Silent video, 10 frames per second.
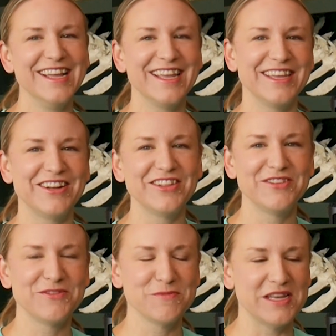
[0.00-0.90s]
And get all the
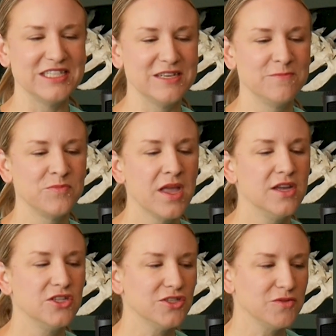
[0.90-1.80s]
information.
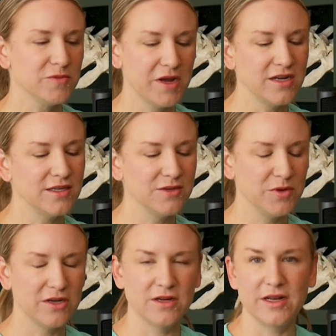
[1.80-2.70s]
Just a reminder,
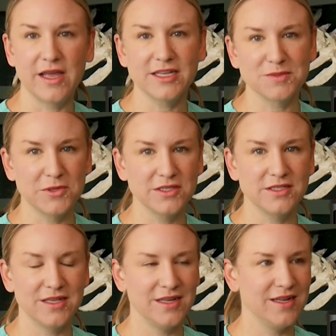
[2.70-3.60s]
we are not
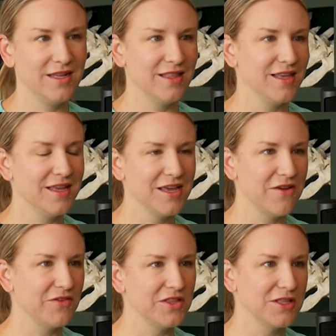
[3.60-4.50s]
experts in anything.
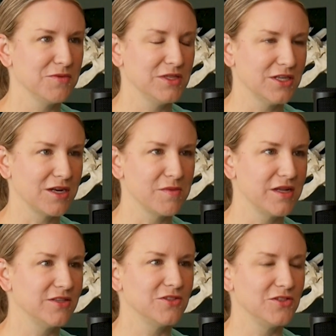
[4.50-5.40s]
Everything that we talk
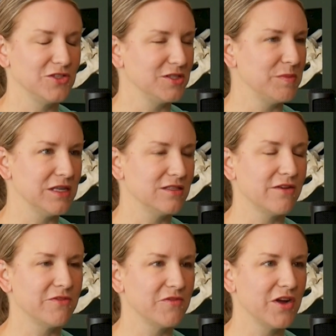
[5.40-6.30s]
about is just based
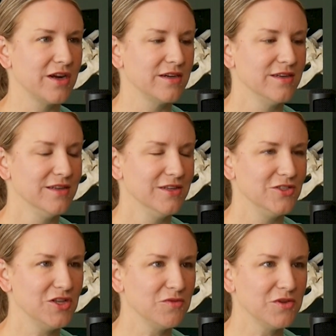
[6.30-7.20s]
off of our
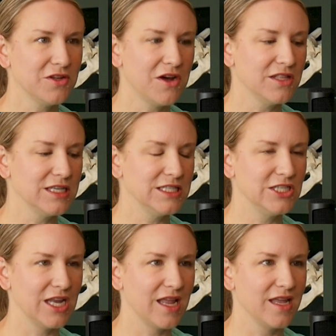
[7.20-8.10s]
general
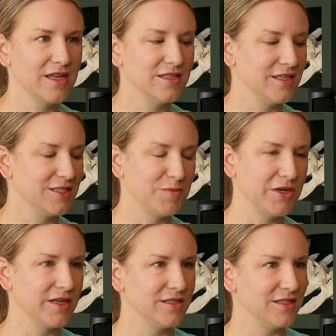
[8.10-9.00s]
knowledge and
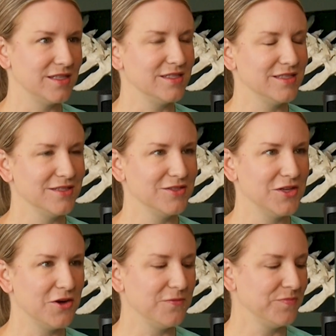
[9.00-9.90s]
experiences.
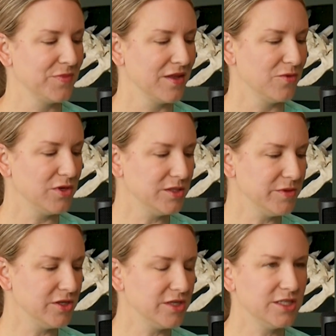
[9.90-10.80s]
So what has
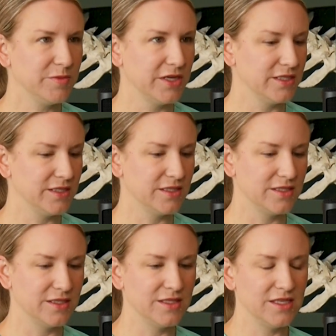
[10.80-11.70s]
been your
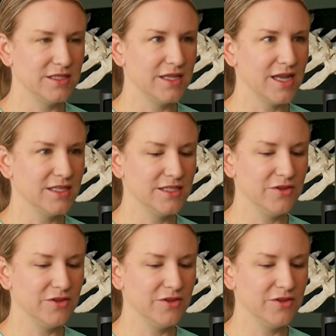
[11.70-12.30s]
experience these days?